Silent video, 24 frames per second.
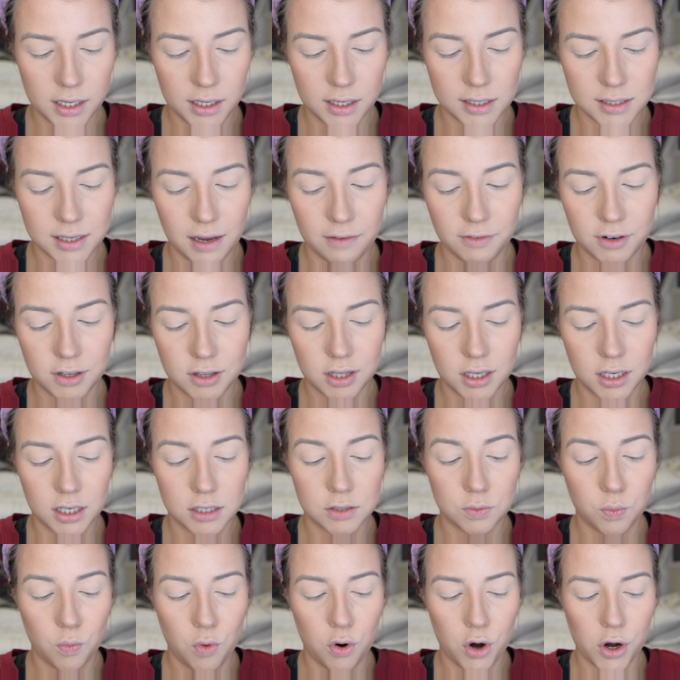because everything
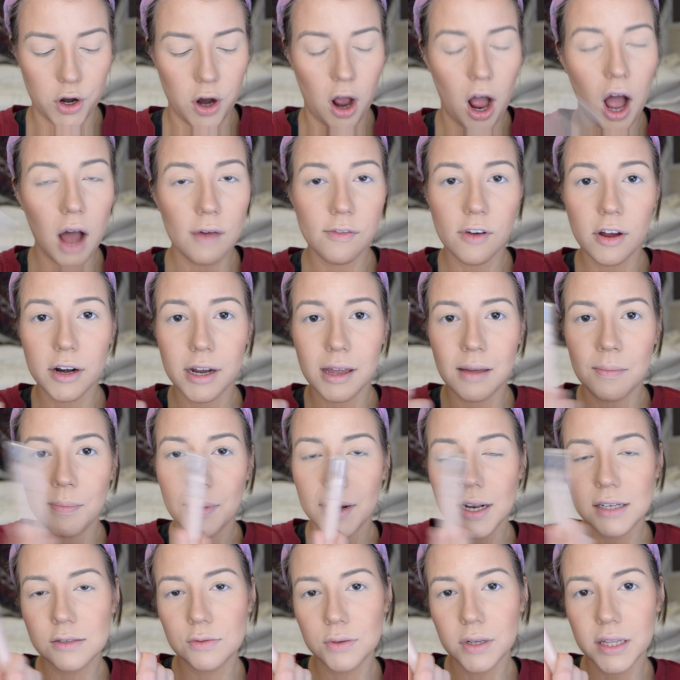is worn off on it, but
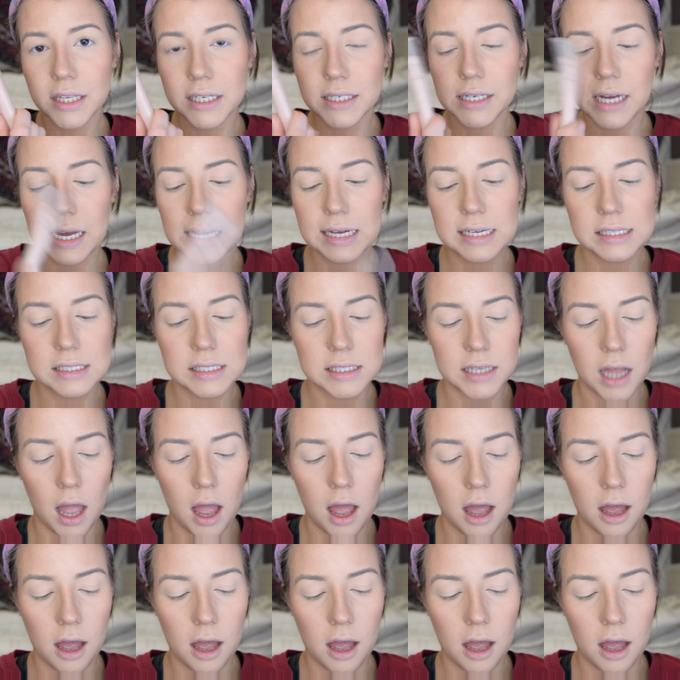it's really nice.